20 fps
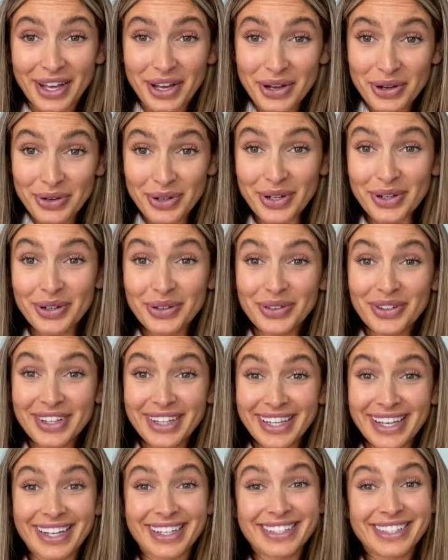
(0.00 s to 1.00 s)
we were
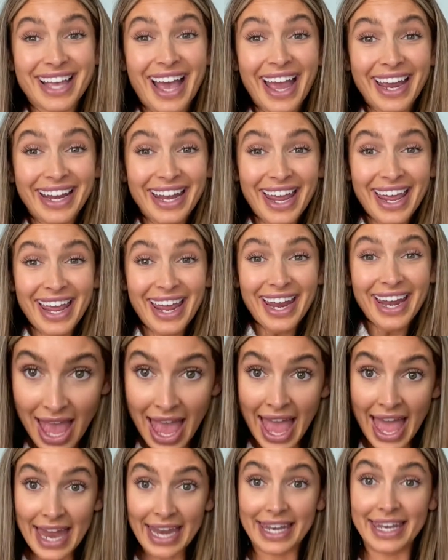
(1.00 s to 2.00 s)
really excited.
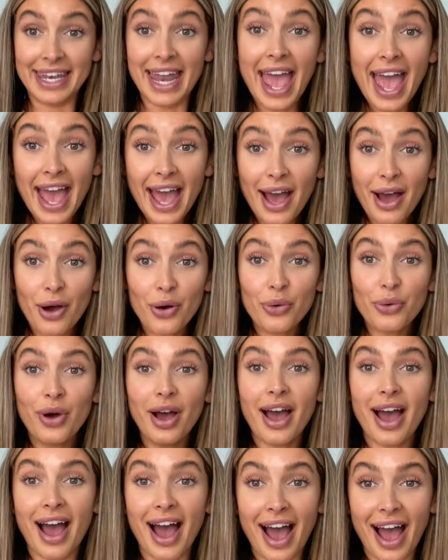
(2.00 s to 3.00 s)

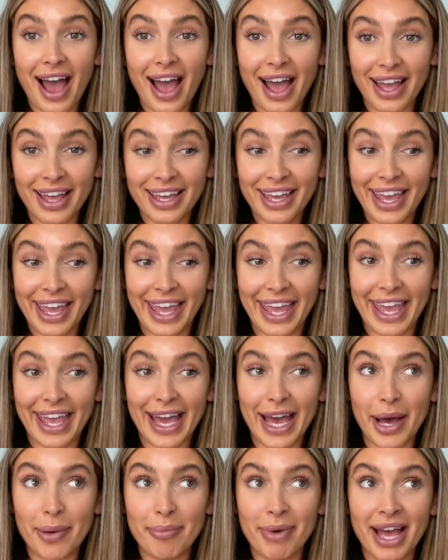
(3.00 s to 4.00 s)
Now I
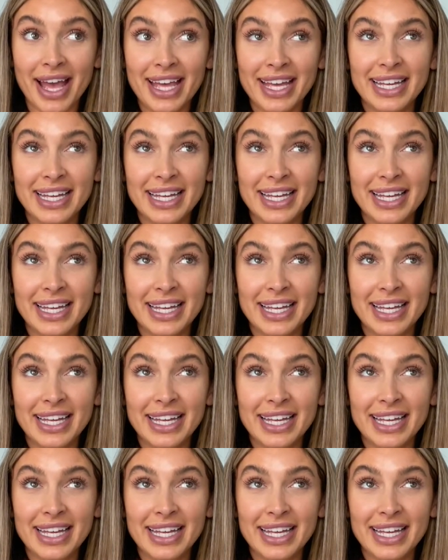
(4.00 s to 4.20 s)
am